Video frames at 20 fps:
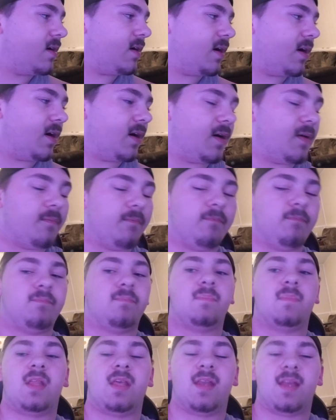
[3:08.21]
And
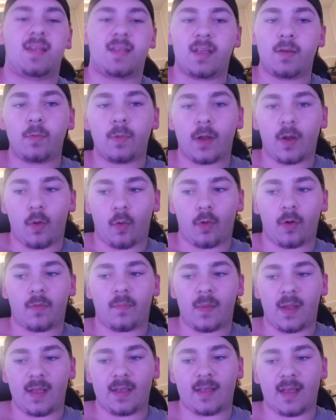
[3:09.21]
I did record
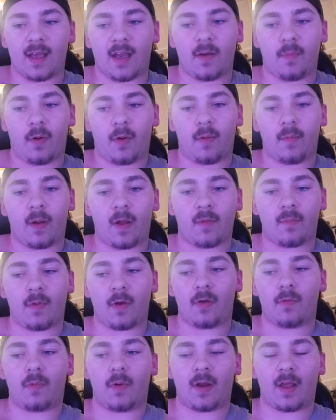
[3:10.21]
me taking apart my
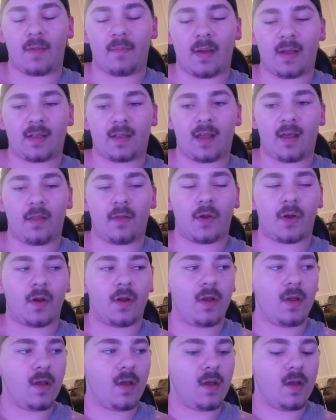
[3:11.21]
computer, putting it back together.
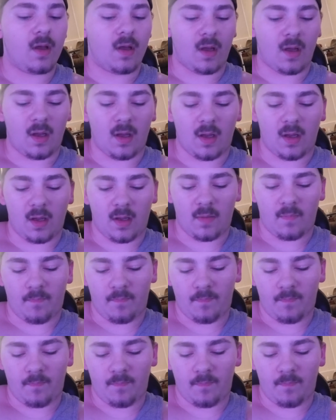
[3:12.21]
I